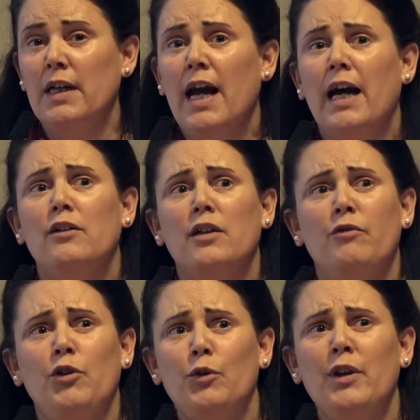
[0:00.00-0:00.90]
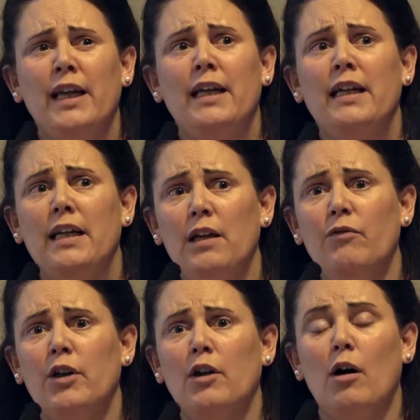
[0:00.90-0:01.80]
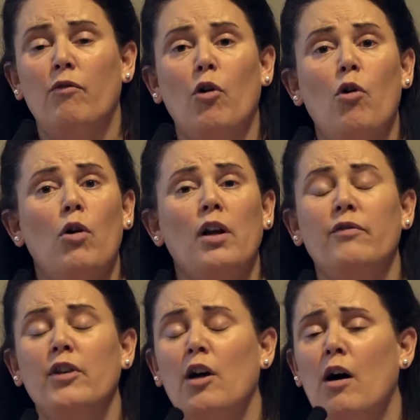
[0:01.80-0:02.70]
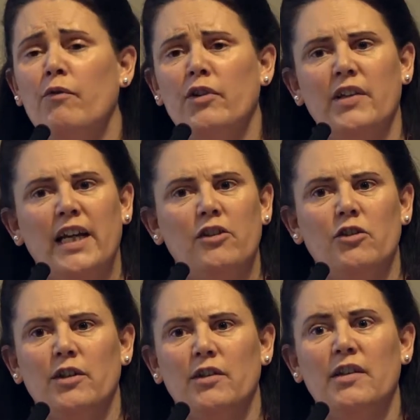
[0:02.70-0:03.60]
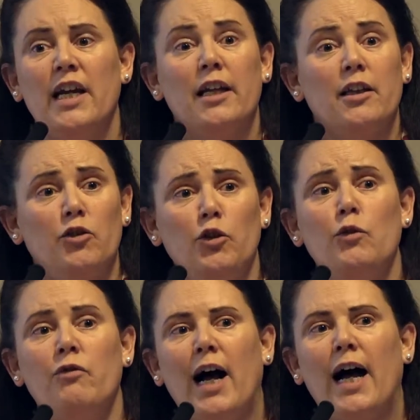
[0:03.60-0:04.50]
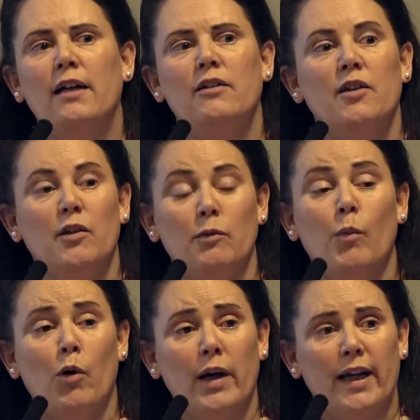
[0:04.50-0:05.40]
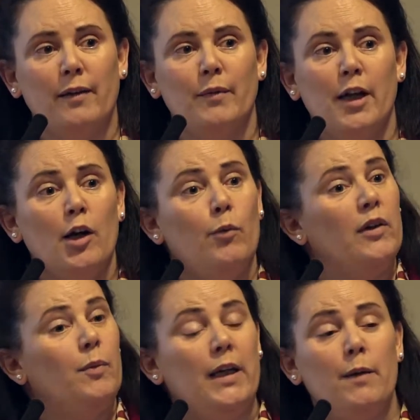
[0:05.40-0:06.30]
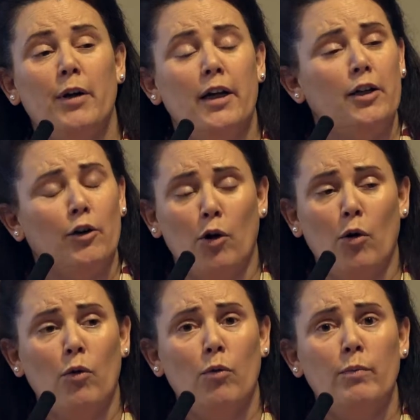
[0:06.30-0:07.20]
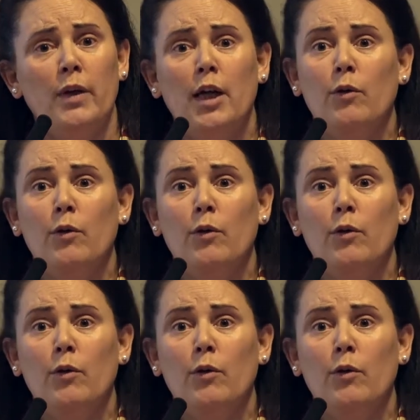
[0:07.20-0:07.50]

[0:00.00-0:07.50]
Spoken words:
And if you think even of all of the conversations that you've had this morning with people in your home,